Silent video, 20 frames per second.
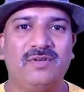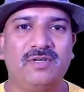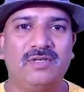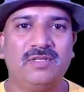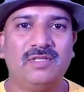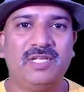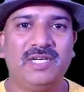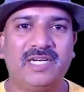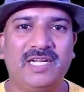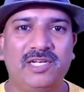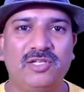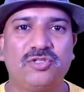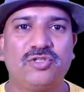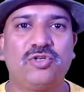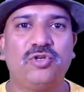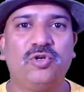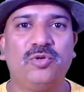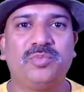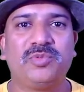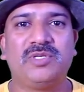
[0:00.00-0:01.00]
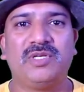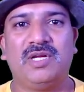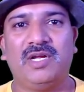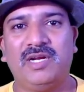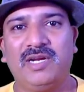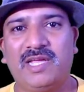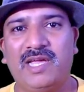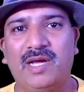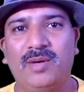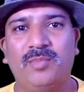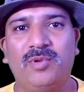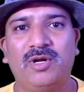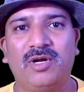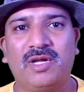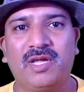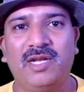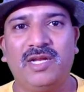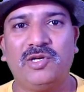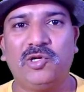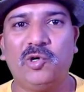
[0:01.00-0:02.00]
the telescopes and camera
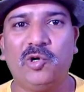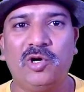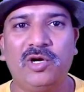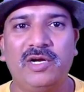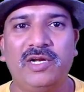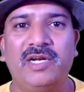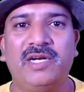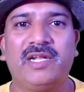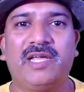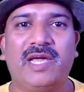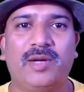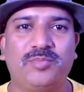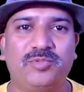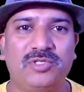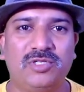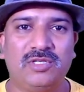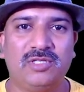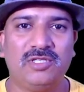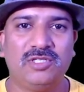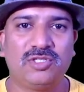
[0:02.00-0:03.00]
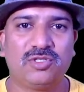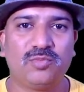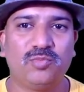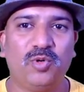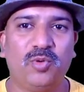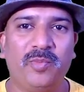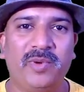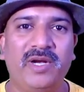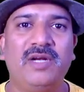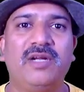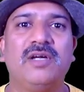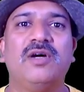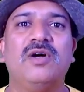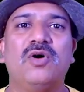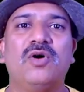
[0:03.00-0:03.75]
can go ahead and capture this moment,